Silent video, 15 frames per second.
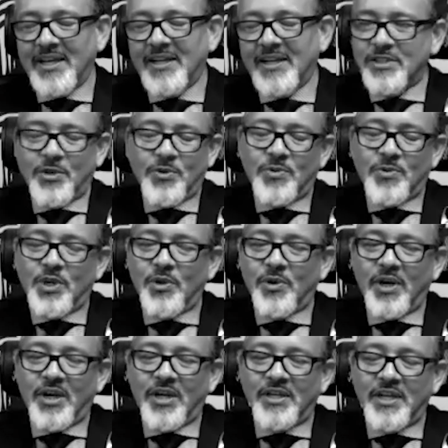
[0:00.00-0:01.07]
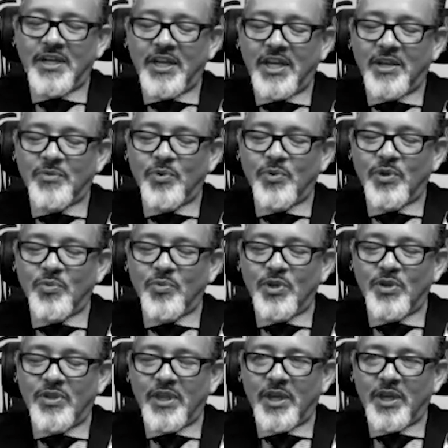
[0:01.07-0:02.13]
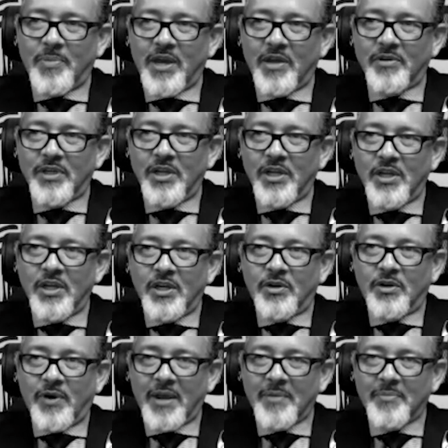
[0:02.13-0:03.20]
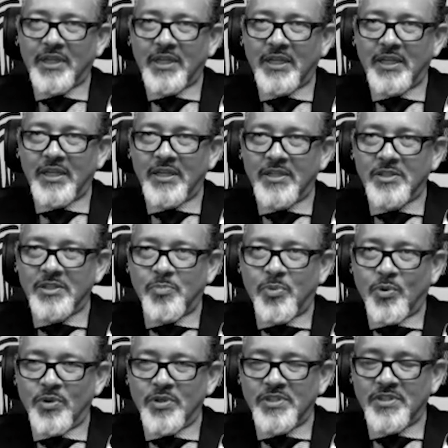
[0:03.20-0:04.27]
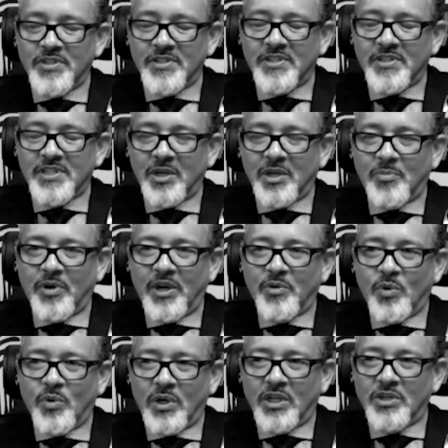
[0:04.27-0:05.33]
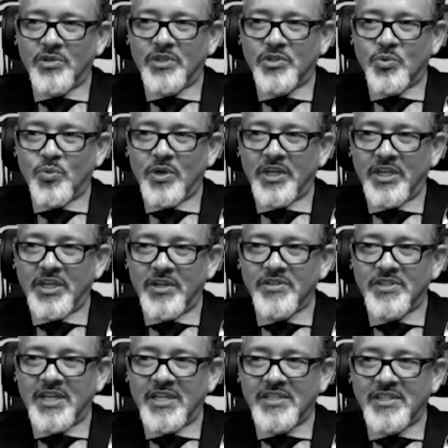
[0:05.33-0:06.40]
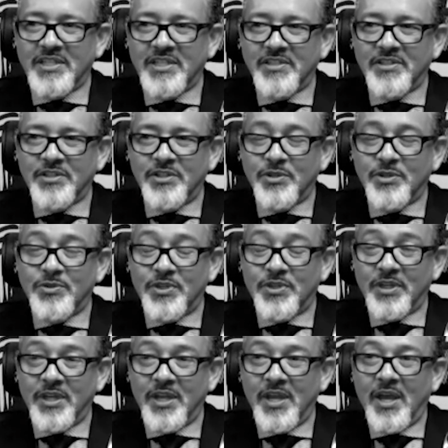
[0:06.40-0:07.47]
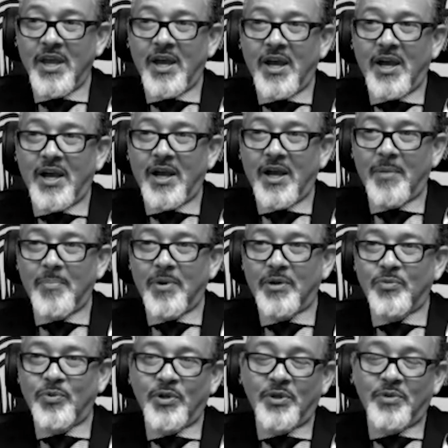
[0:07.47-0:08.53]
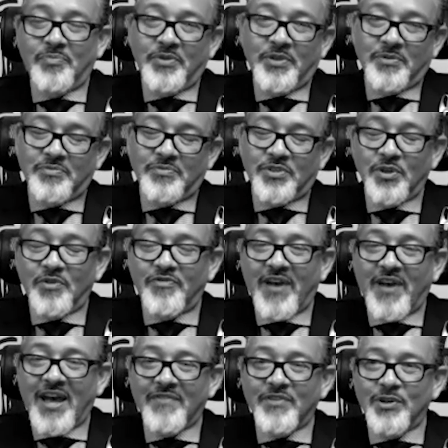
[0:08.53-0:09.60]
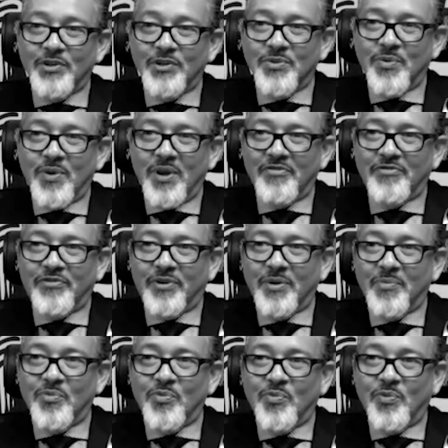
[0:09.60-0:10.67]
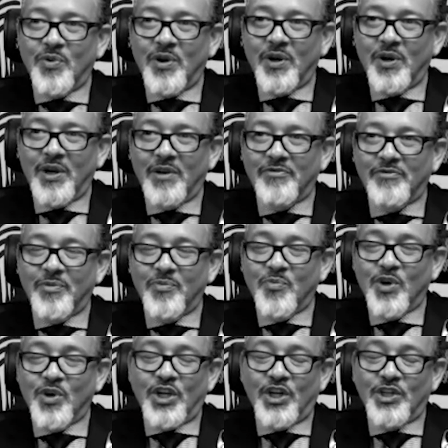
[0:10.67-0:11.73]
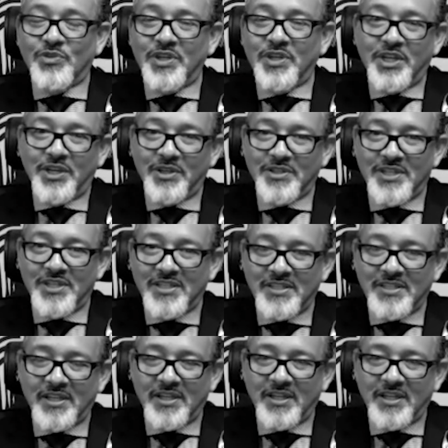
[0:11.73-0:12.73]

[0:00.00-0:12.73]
So again, when you think about Grambling is poised to celebrate 120 years as an institution, but we're still 5 years away from 100 years as